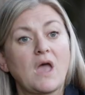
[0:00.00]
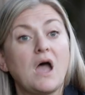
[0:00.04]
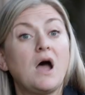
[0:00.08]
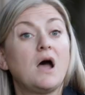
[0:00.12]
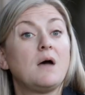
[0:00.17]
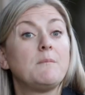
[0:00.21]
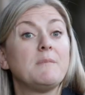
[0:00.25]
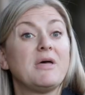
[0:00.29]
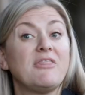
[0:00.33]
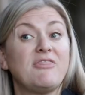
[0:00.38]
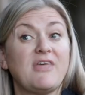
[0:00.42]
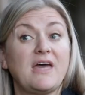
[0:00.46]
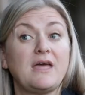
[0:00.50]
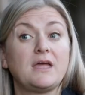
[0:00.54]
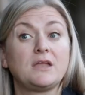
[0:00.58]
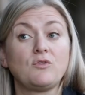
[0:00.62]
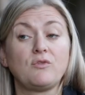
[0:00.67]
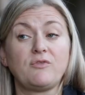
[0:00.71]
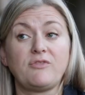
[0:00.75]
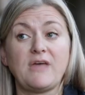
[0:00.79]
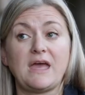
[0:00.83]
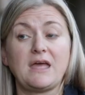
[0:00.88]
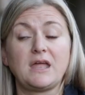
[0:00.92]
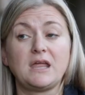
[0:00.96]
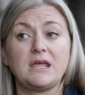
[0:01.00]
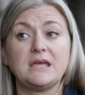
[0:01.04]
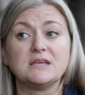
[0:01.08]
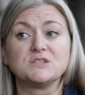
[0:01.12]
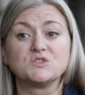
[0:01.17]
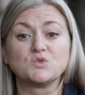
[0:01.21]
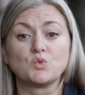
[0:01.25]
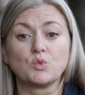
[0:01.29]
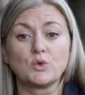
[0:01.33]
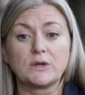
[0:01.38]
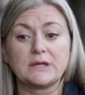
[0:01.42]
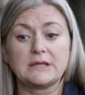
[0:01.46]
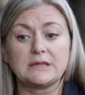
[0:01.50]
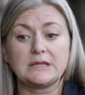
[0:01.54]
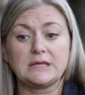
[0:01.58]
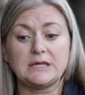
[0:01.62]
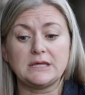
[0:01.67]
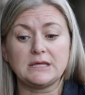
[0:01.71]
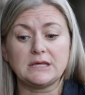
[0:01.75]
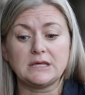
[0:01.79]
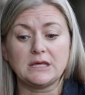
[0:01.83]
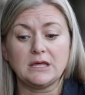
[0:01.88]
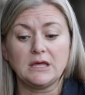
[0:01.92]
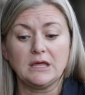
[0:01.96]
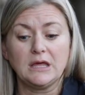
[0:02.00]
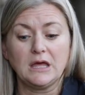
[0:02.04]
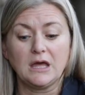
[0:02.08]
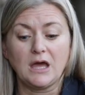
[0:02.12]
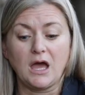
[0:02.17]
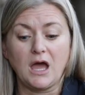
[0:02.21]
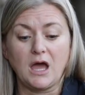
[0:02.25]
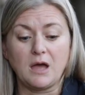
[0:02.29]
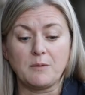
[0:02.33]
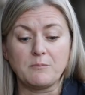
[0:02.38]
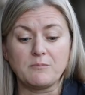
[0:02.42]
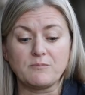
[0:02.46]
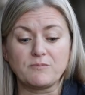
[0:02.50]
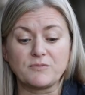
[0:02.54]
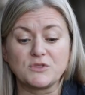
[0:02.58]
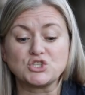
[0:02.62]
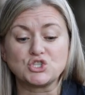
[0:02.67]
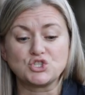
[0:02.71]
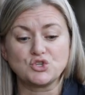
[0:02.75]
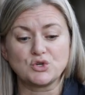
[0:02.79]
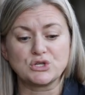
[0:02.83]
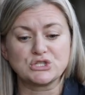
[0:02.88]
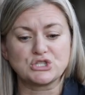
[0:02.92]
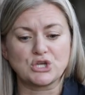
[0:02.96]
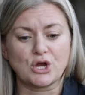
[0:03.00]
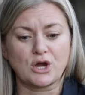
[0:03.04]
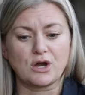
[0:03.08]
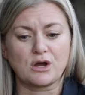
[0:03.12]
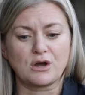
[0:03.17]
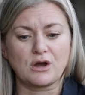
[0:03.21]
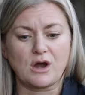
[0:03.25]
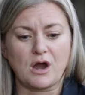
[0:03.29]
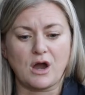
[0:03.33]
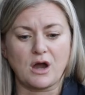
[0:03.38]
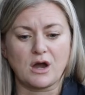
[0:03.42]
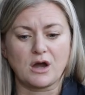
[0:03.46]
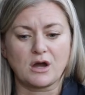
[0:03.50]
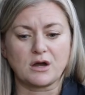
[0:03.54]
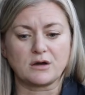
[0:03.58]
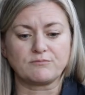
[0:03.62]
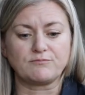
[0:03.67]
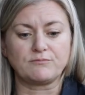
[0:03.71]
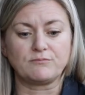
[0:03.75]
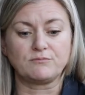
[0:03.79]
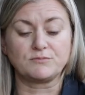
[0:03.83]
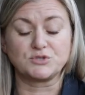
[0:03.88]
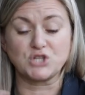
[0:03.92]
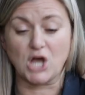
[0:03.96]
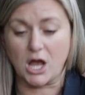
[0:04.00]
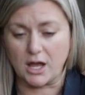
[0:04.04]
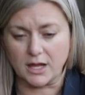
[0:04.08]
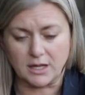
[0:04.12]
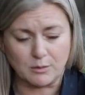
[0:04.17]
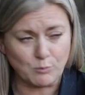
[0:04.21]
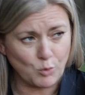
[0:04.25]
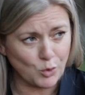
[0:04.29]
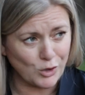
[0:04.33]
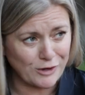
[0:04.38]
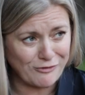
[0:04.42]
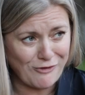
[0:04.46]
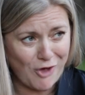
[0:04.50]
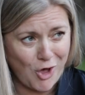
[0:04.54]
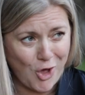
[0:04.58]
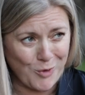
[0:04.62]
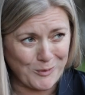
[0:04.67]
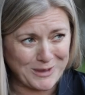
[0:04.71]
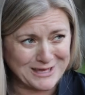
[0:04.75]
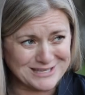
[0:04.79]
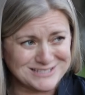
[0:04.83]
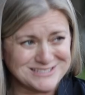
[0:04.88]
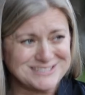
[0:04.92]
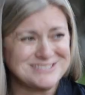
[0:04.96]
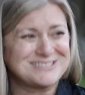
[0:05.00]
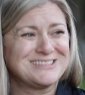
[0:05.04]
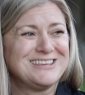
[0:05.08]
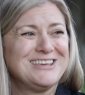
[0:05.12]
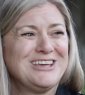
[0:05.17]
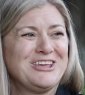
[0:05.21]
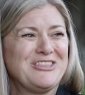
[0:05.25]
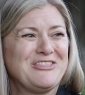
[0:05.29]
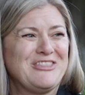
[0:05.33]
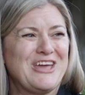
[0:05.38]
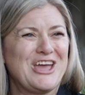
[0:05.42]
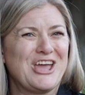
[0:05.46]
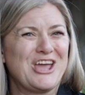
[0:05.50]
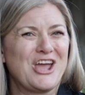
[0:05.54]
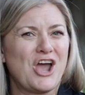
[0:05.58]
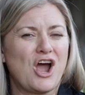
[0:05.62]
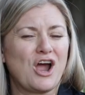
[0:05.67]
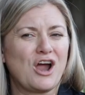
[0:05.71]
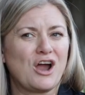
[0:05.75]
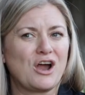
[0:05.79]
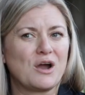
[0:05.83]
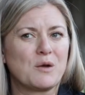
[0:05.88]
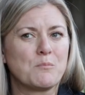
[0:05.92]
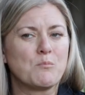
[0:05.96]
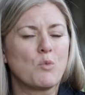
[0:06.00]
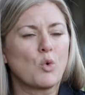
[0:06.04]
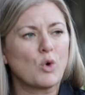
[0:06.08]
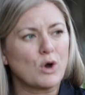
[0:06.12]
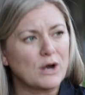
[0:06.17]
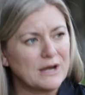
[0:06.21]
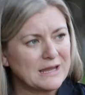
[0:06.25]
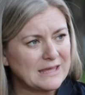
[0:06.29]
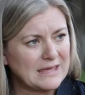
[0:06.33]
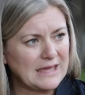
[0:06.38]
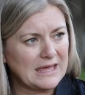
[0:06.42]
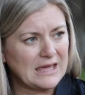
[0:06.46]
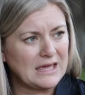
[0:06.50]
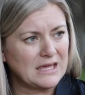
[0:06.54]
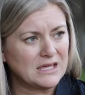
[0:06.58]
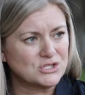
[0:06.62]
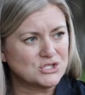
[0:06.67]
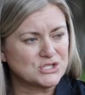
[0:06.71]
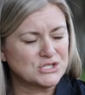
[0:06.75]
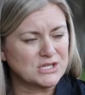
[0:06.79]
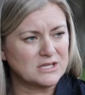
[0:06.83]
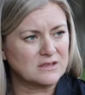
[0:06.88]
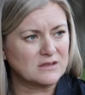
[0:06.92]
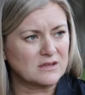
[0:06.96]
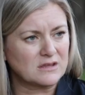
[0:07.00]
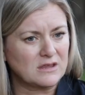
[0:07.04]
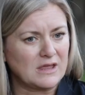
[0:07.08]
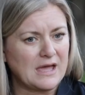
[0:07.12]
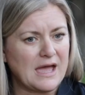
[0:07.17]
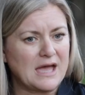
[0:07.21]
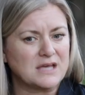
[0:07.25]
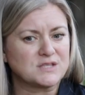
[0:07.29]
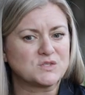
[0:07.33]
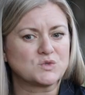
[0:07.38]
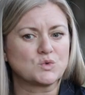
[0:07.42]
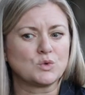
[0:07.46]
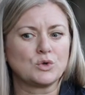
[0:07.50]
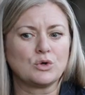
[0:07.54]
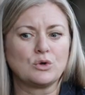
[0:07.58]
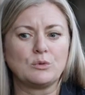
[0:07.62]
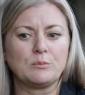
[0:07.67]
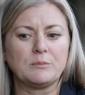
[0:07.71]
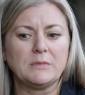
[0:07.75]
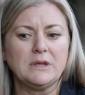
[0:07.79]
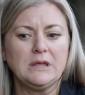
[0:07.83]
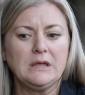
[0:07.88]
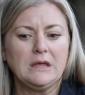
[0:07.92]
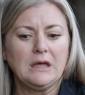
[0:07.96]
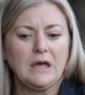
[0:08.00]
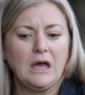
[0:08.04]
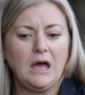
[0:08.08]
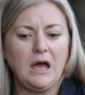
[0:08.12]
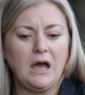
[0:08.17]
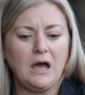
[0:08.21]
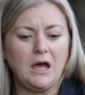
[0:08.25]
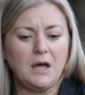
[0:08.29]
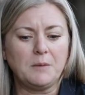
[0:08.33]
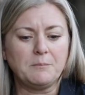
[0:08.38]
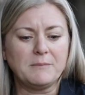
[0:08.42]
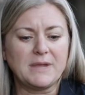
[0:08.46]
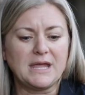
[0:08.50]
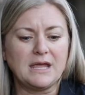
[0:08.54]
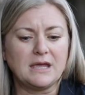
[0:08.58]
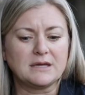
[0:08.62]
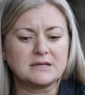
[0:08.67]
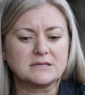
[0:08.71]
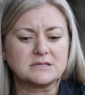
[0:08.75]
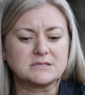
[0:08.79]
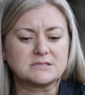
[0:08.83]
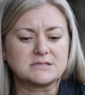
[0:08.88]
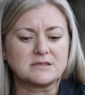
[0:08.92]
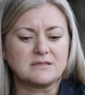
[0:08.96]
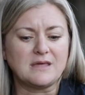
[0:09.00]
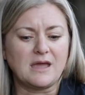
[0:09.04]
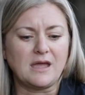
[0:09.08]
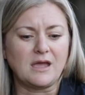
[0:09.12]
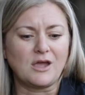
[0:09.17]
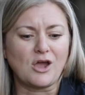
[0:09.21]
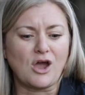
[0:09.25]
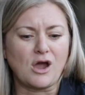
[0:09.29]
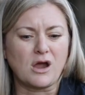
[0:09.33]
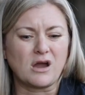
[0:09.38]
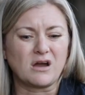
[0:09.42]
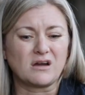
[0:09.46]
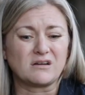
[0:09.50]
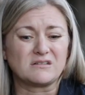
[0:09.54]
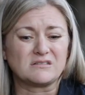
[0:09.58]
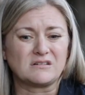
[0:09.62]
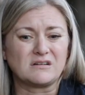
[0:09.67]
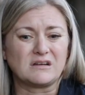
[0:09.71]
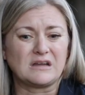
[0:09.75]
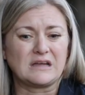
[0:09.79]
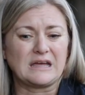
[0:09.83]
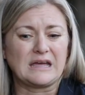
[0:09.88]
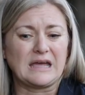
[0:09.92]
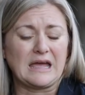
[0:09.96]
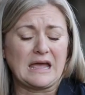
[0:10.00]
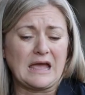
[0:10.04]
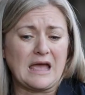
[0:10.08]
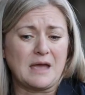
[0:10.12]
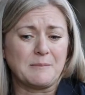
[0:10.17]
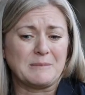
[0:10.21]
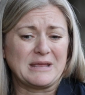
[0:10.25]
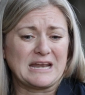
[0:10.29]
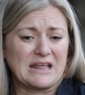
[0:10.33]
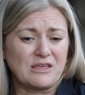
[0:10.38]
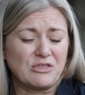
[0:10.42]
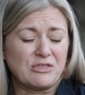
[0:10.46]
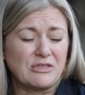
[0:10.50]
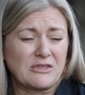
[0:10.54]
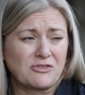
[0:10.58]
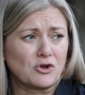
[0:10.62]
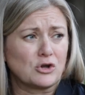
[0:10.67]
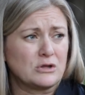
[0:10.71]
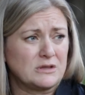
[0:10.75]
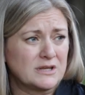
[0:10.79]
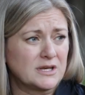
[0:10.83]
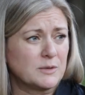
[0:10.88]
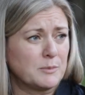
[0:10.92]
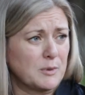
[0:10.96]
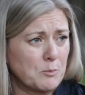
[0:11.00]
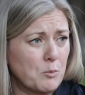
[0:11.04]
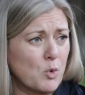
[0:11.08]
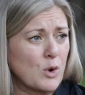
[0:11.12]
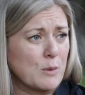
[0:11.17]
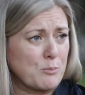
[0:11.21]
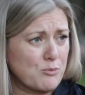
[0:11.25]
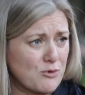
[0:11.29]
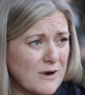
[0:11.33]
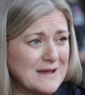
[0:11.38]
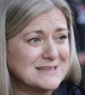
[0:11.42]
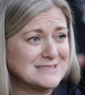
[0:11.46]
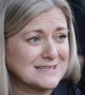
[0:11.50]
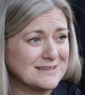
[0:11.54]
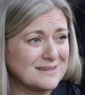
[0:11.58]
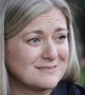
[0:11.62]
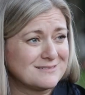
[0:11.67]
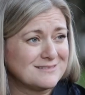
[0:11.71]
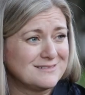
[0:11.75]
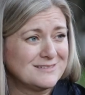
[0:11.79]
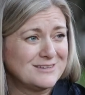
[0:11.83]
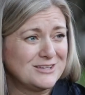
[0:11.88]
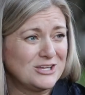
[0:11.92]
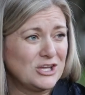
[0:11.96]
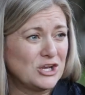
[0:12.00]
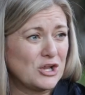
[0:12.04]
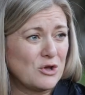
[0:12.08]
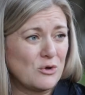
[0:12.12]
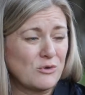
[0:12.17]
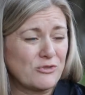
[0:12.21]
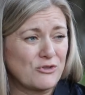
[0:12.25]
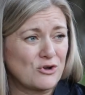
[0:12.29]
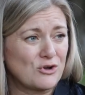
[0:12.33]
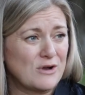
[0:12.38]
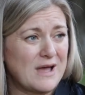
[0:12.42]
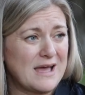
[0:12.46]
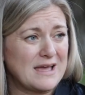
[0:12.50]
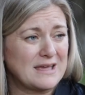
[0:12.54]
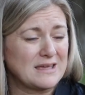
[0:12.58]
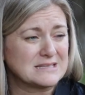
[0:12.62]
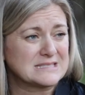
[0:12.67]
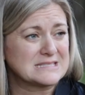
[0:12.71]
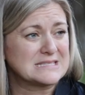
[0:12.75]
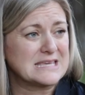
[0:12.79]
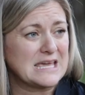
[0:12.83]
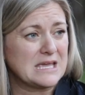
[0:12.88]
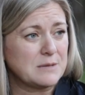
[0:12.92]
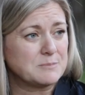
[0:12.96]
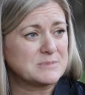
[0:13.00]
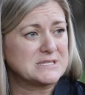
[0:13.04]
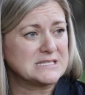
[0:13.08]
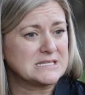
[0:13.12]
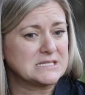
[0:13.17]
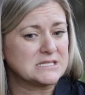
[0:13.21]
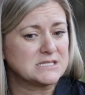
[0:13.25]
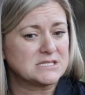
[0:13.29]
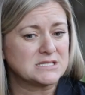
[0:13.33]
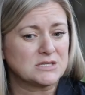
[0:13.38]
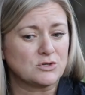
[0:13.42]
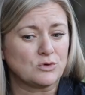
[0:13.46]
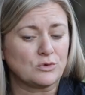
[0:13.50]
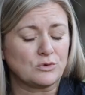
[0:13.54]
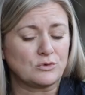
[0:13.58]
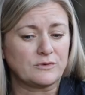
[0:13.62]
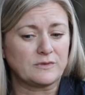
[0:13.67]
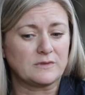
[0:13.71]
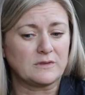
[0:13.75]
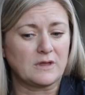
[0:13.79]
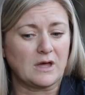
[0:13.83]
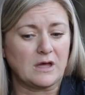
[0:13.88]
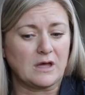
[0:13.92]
That it's really, the students are talking more in the hallways, they are more engaged in the classroom, and they are, I mean, I think they're a little bit more present. You know, they're not escaped into